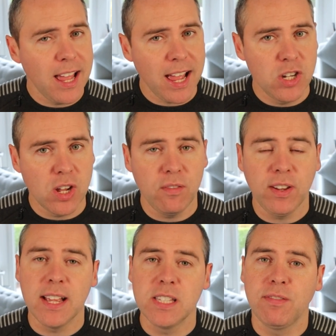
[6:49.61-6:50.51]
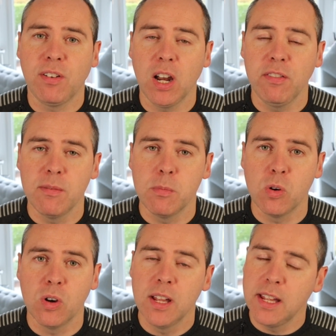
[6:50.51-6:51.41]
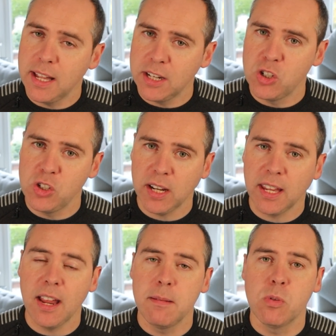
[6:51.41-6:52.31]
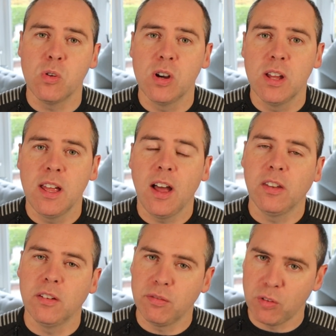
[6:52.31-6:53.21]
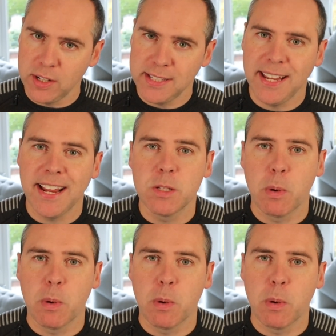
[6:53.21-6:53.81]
and don't forget to follow for more and to check out more on the 3CX